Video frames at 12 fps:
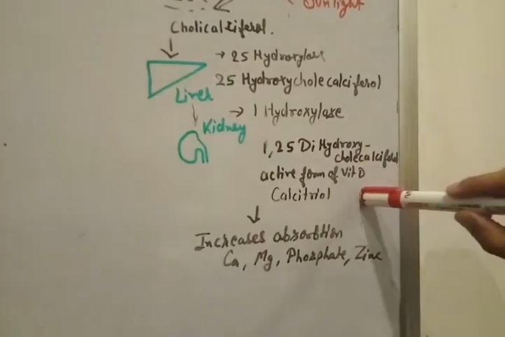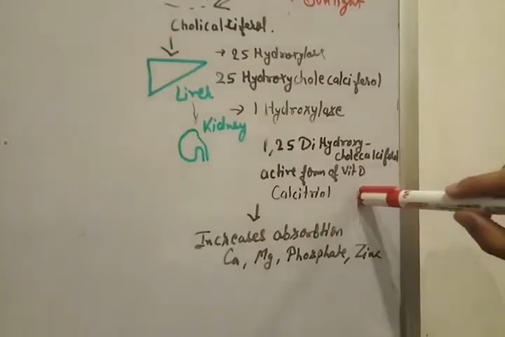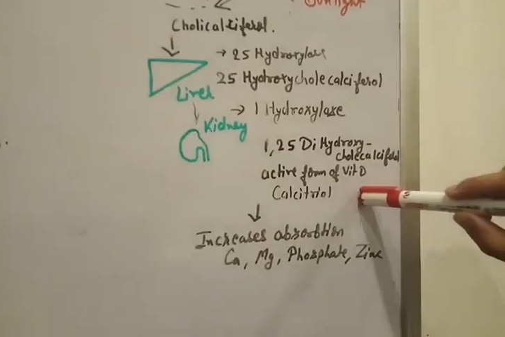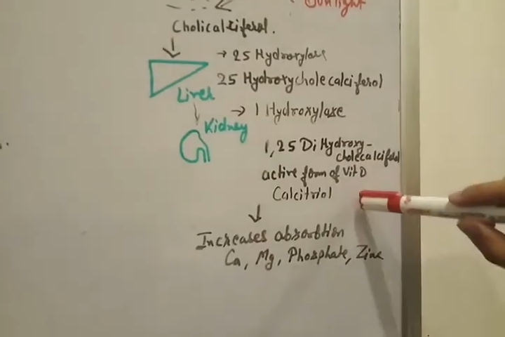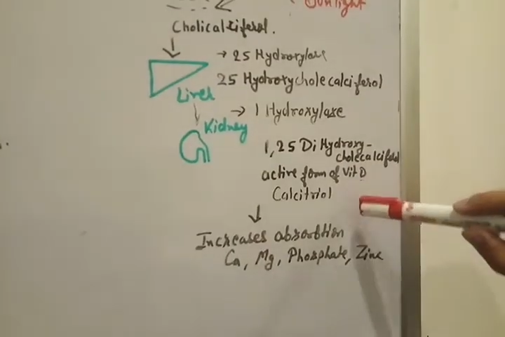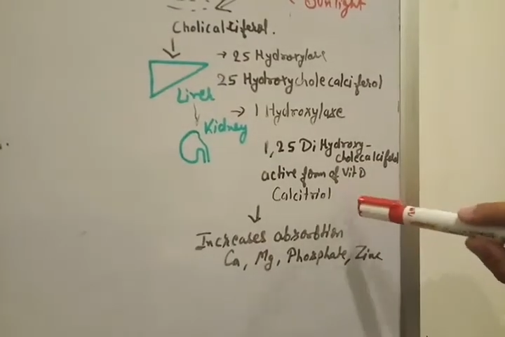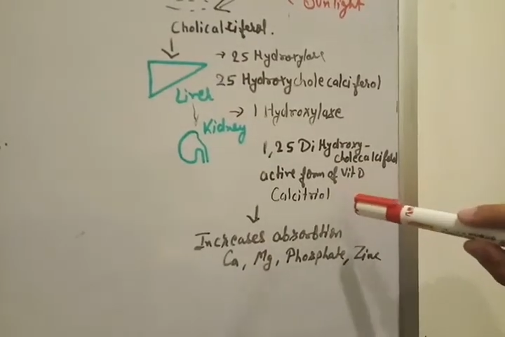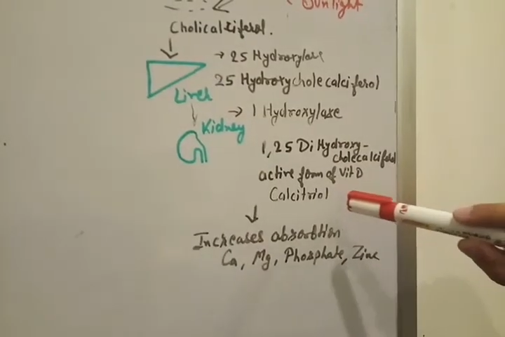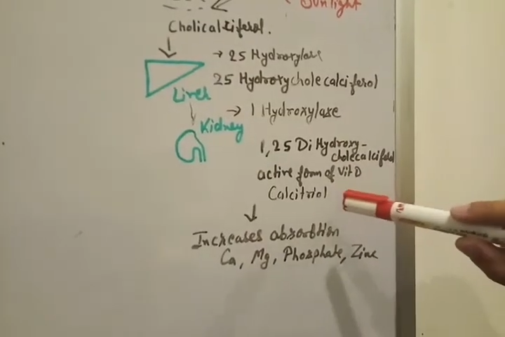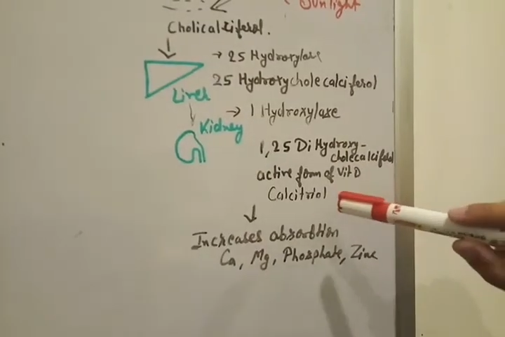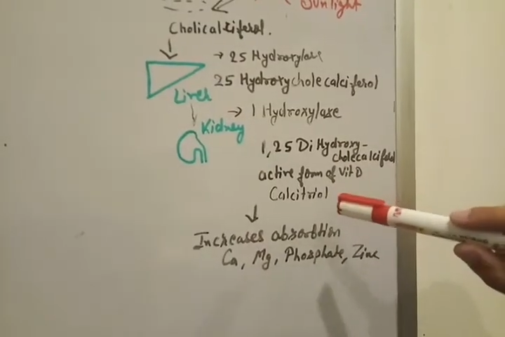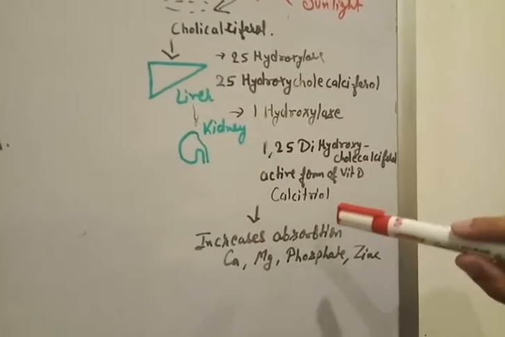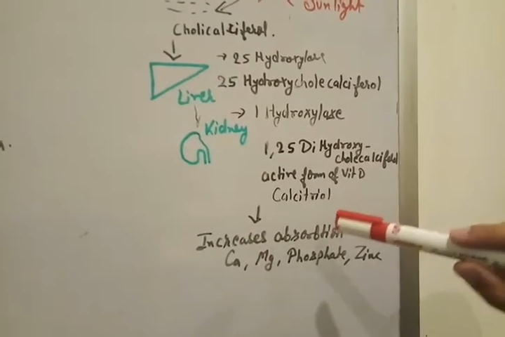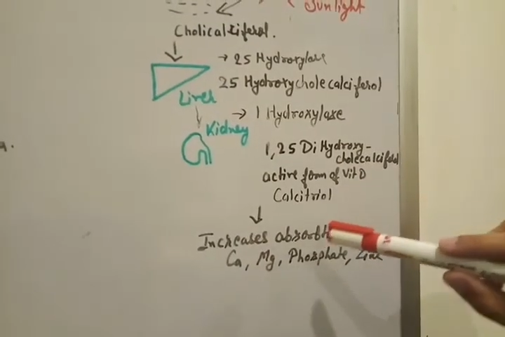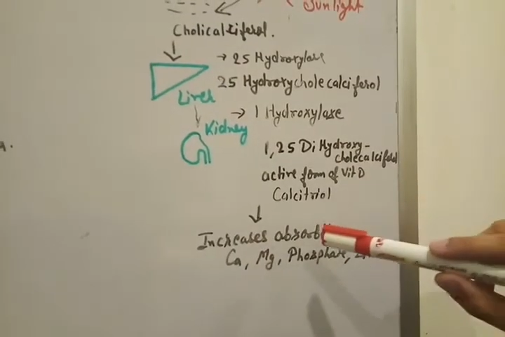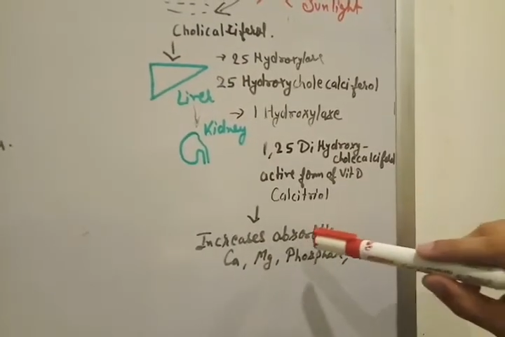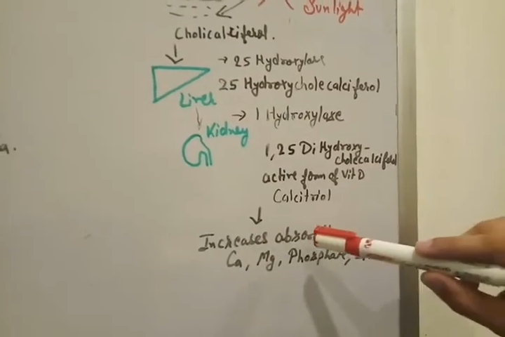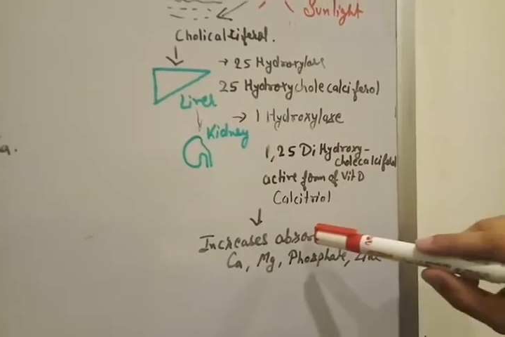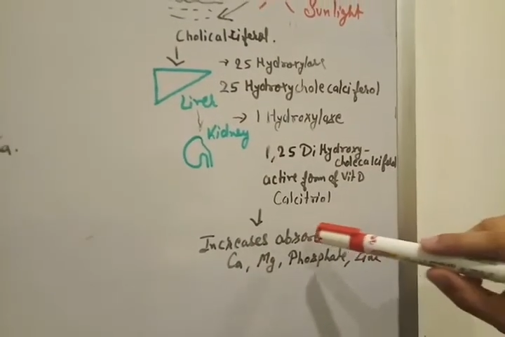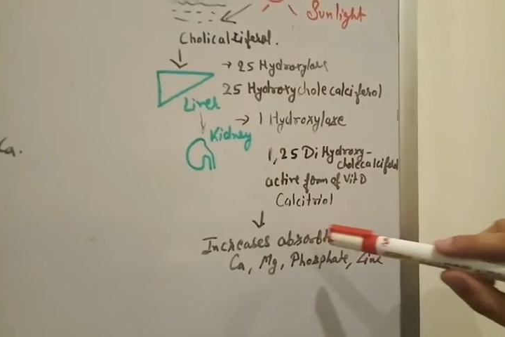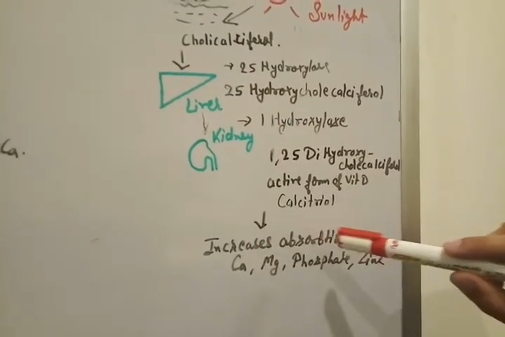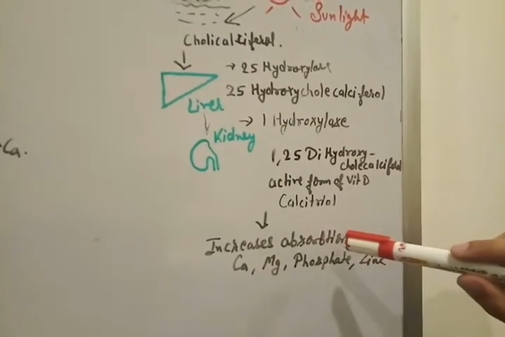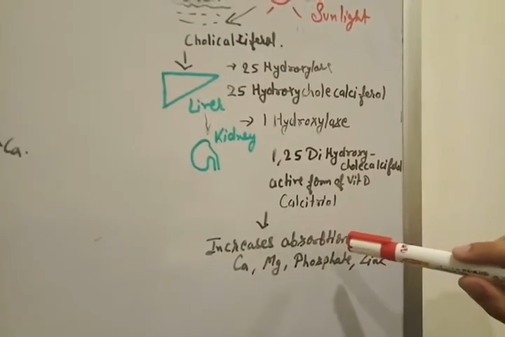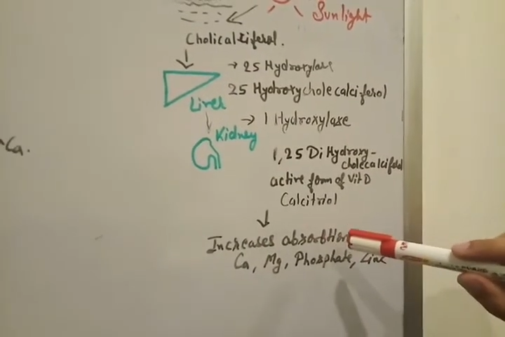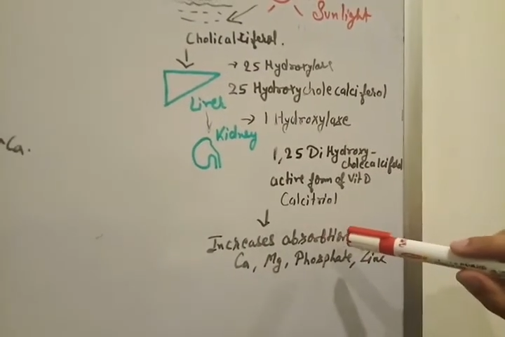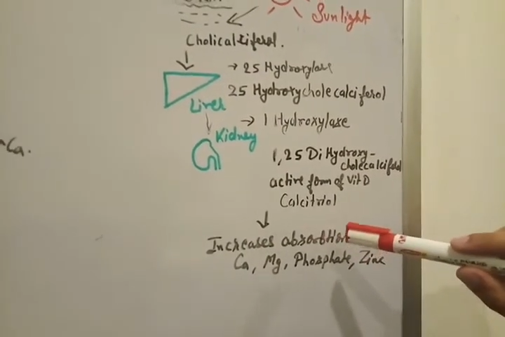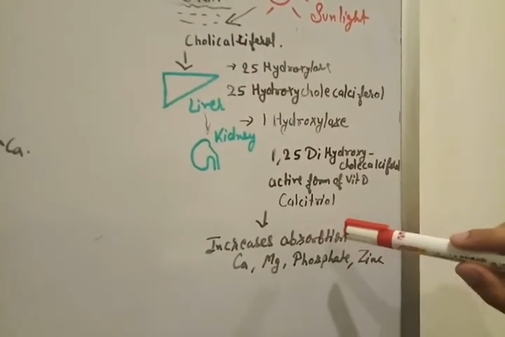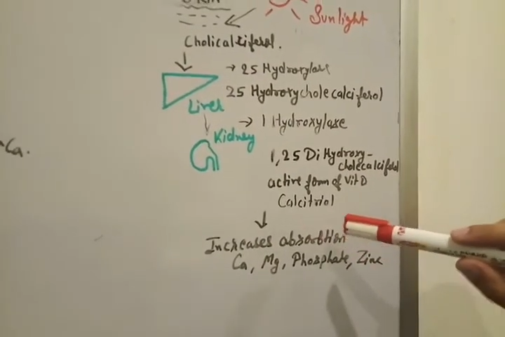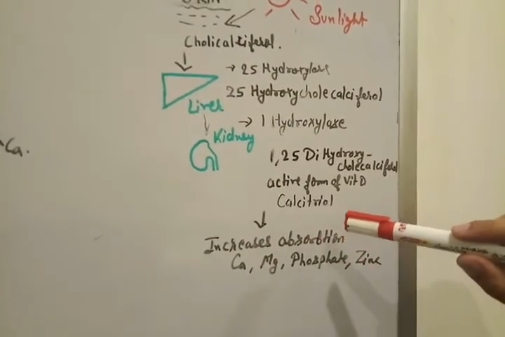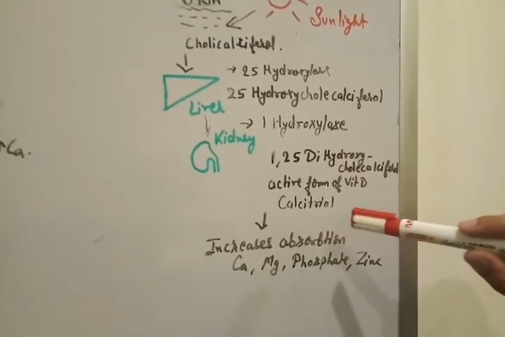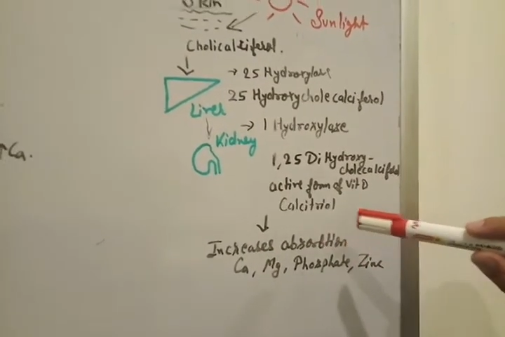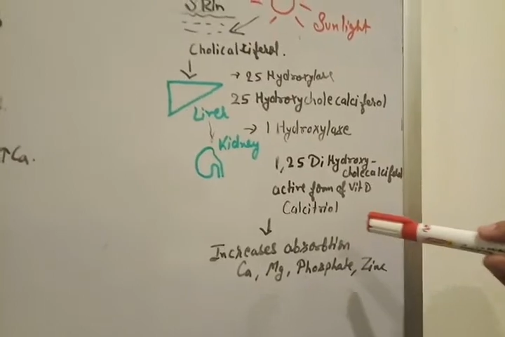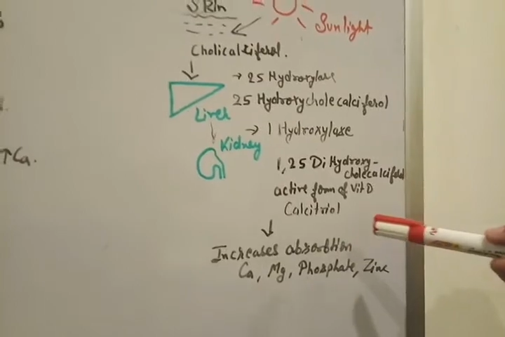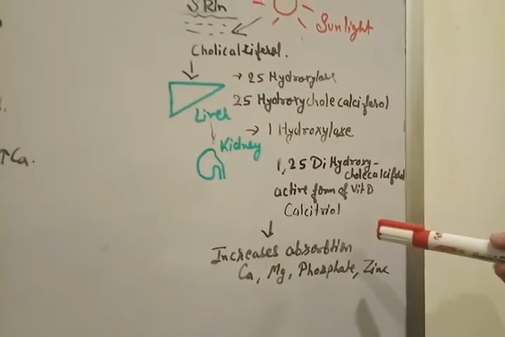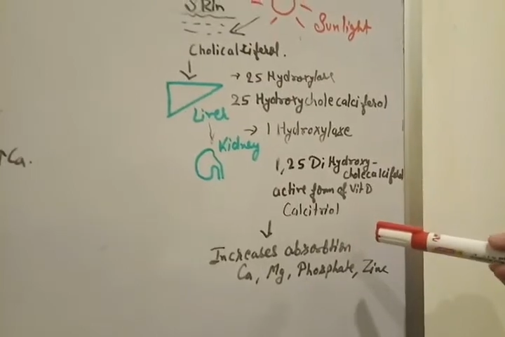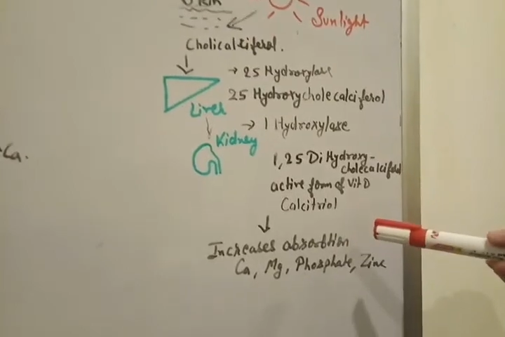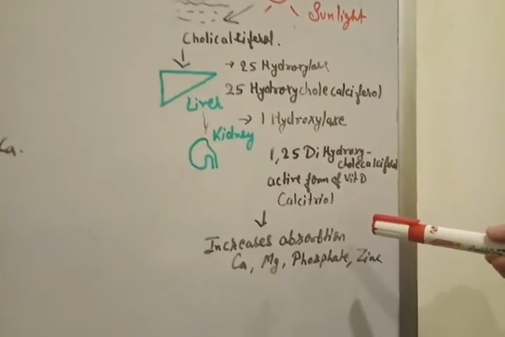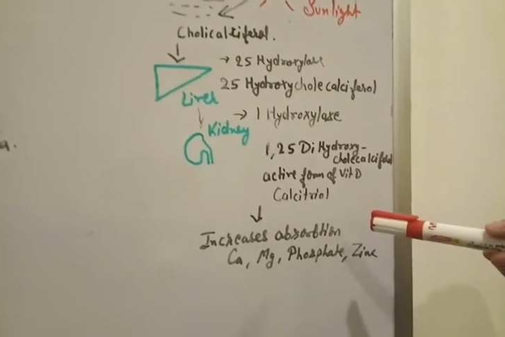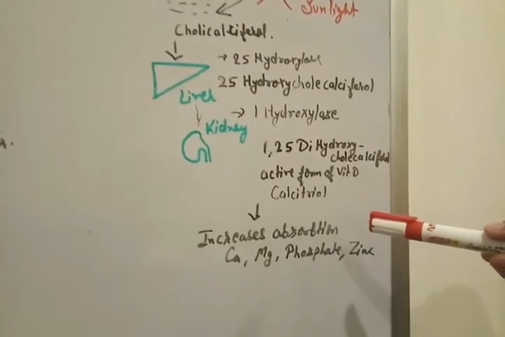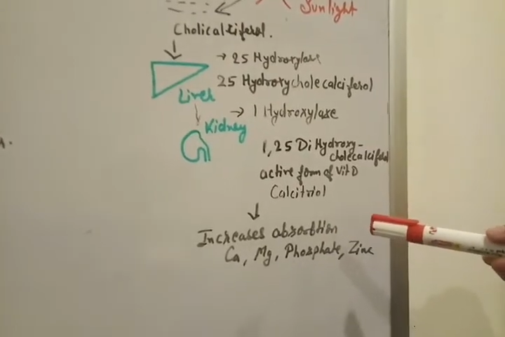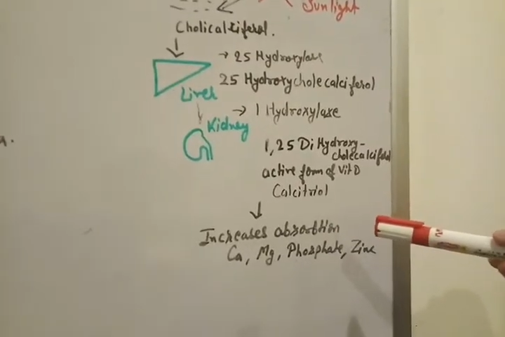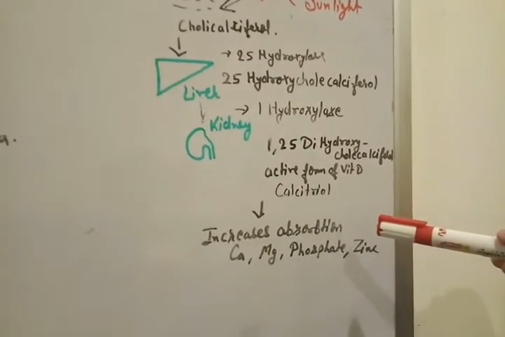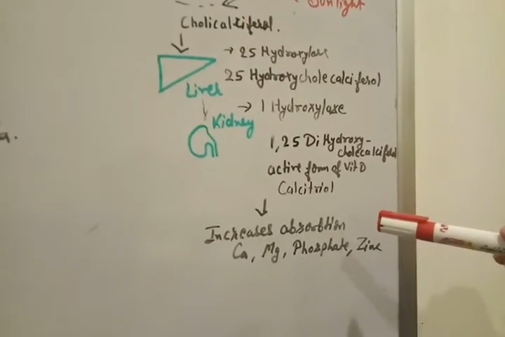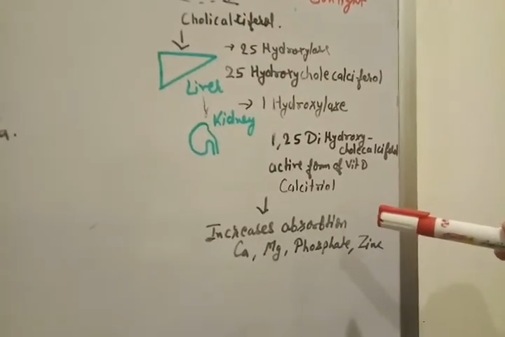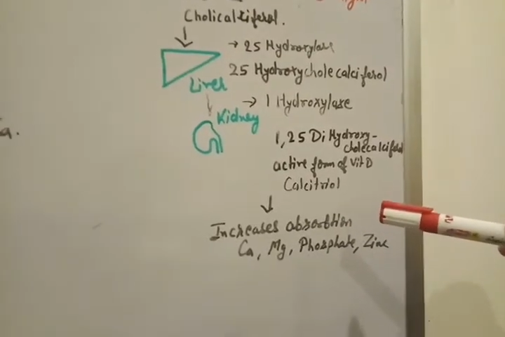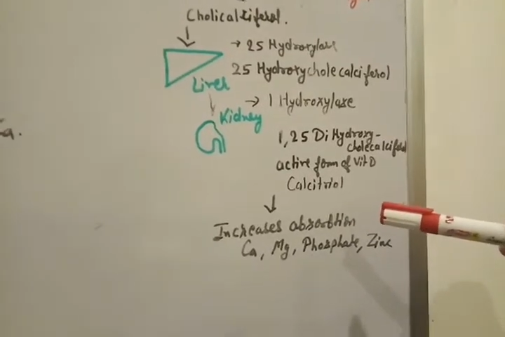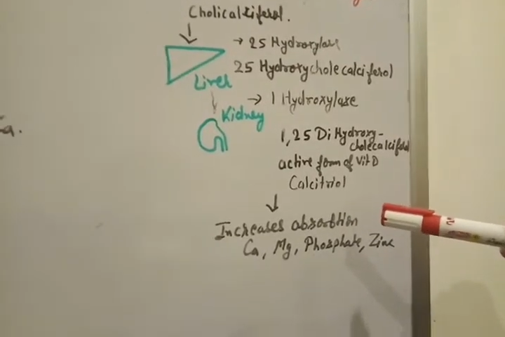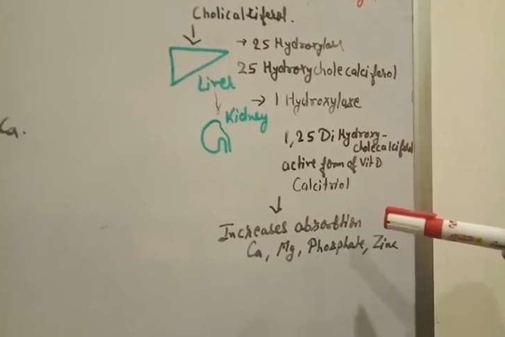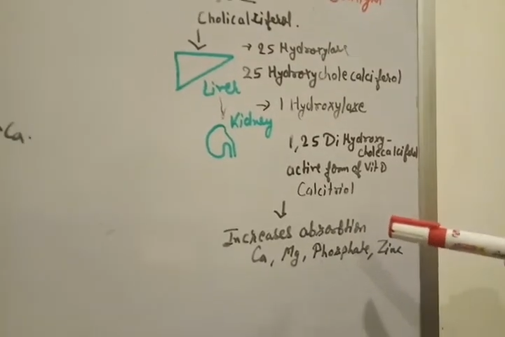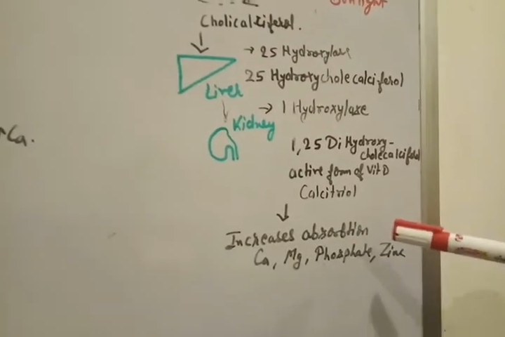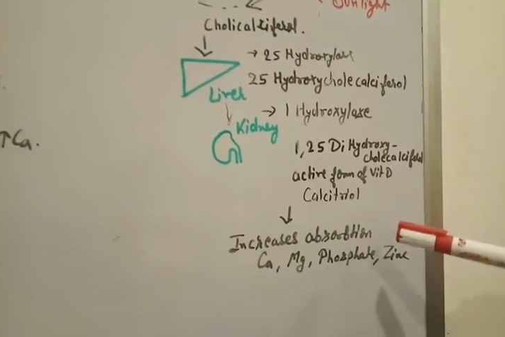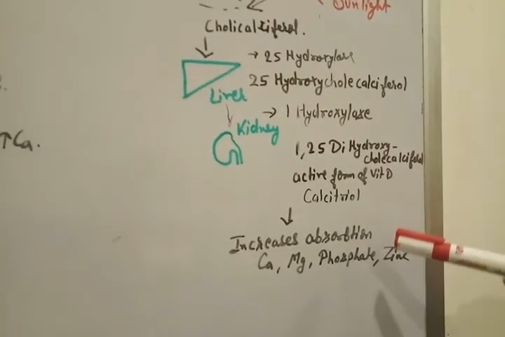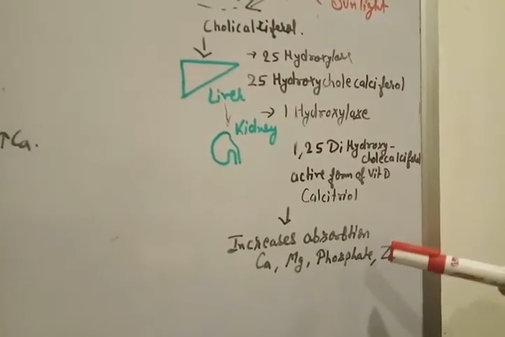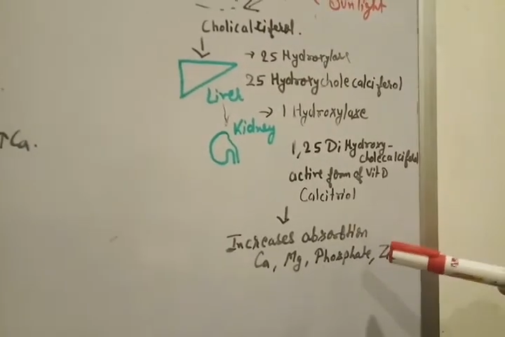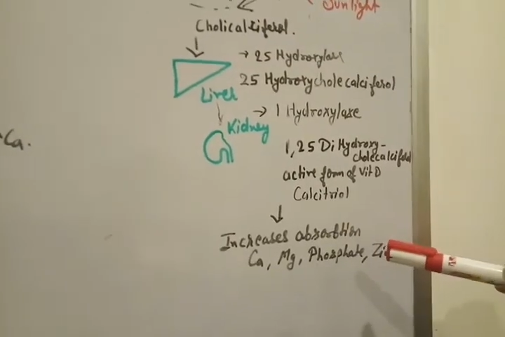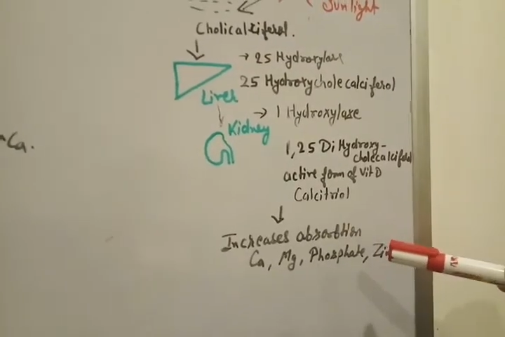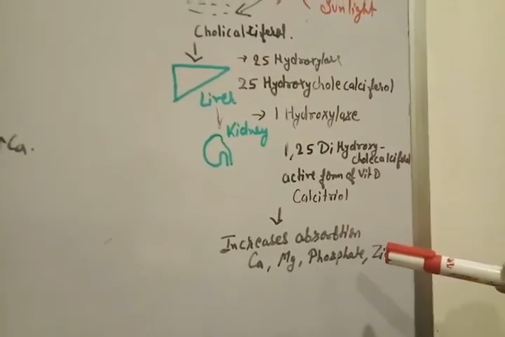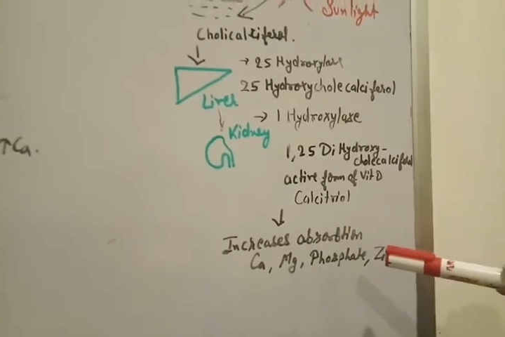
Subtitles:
[unreadable: no face in view]